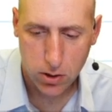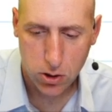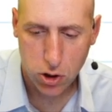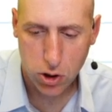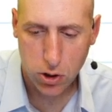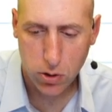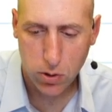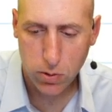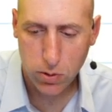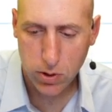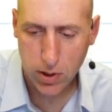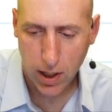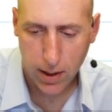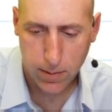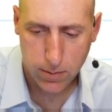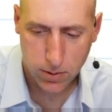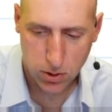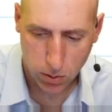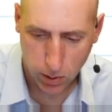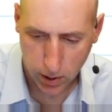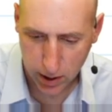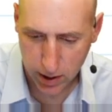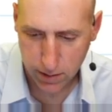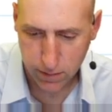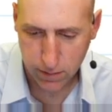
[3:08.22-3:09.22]
two times
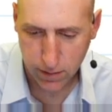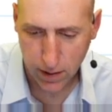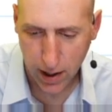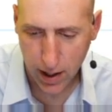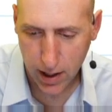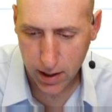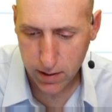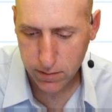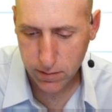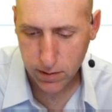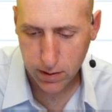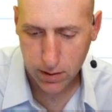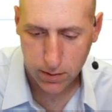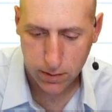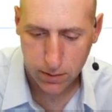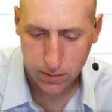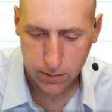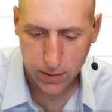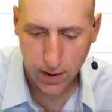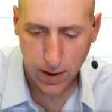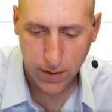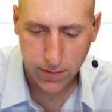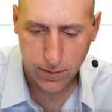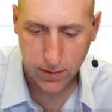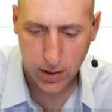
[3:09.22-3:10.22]
25,
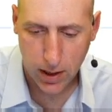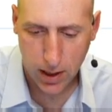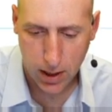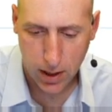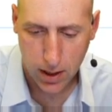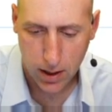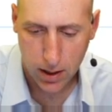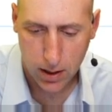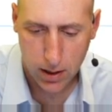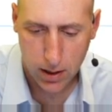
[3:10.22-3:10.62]
50.